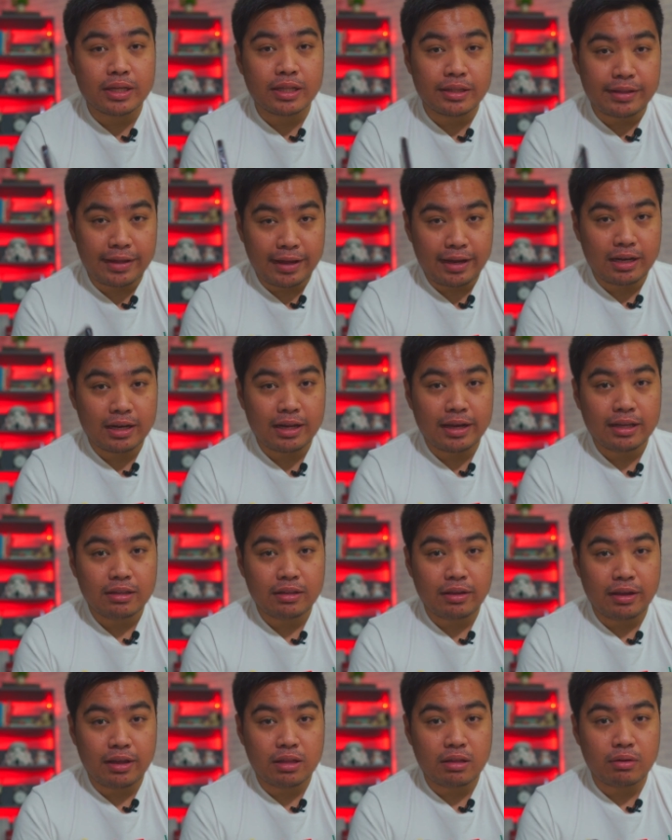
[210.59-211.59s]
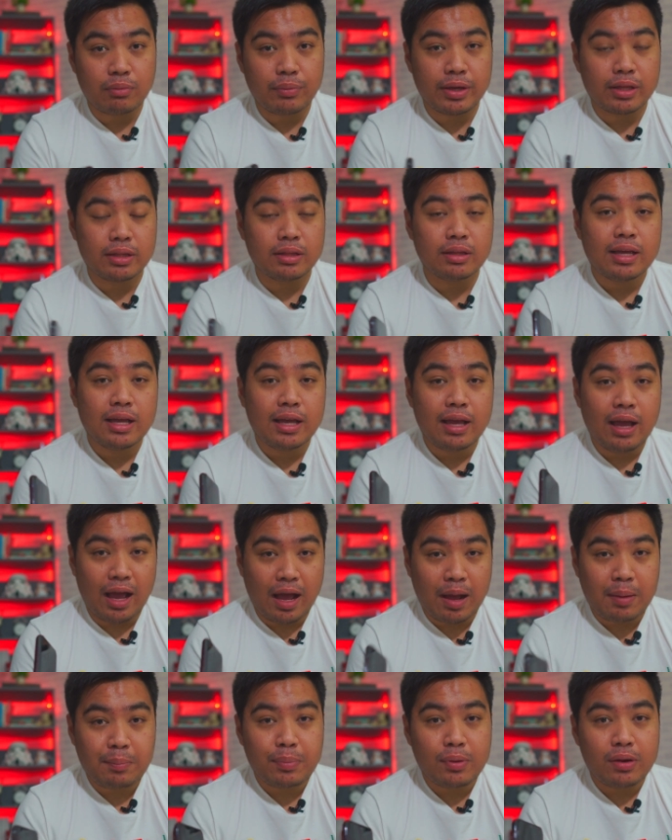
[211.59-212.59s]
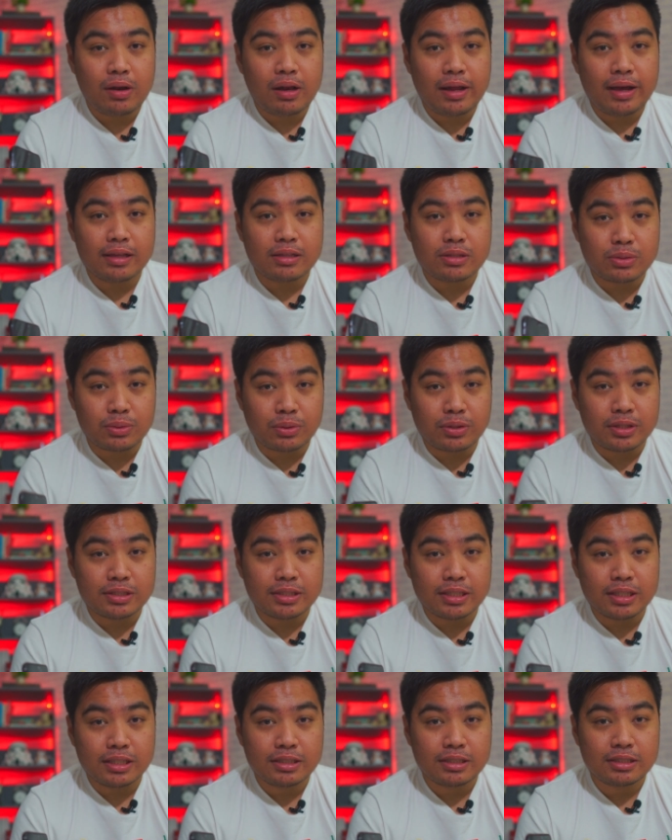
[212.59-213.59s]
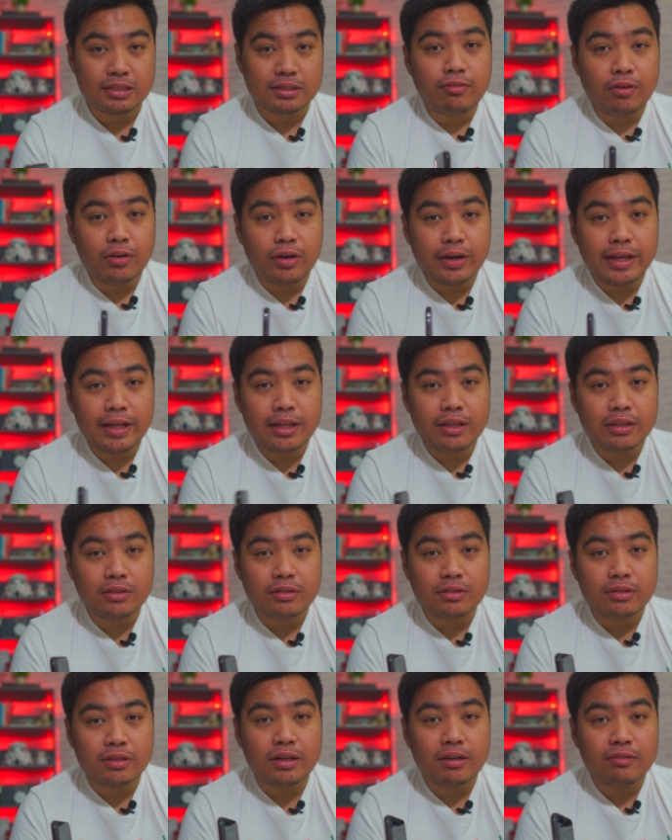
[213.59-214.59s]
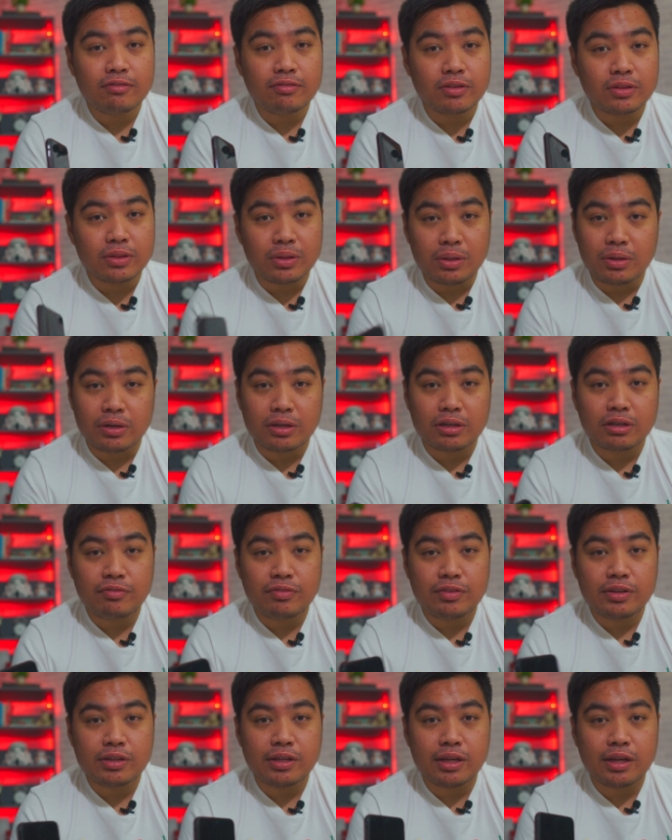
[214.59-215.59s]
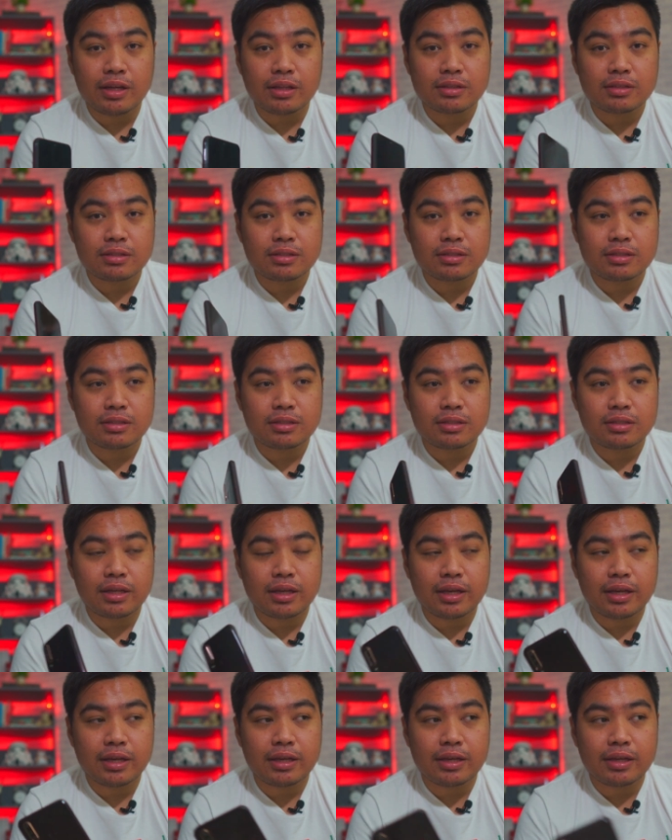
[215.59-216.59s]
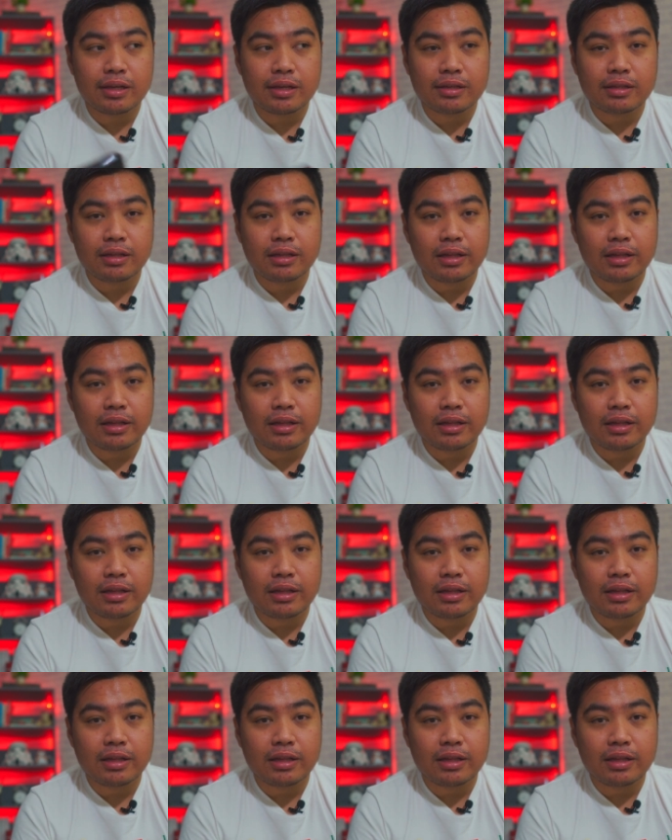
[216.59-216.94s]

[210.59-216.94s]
in daylight and with ample light sources. For indoor photography, it's a